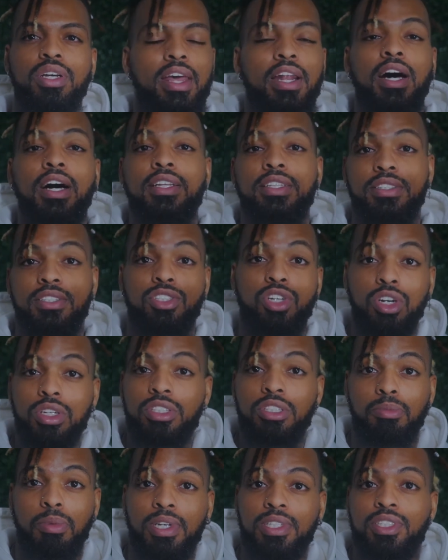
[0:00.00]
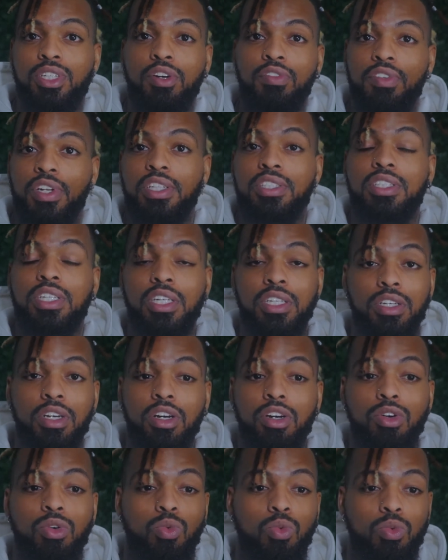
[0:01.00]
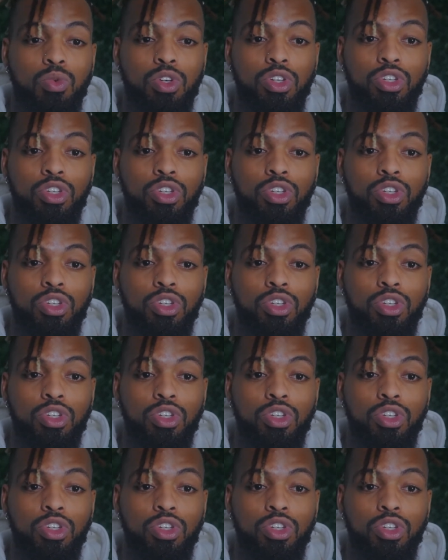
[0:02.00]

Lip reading: And I talked to myself and I said, yo,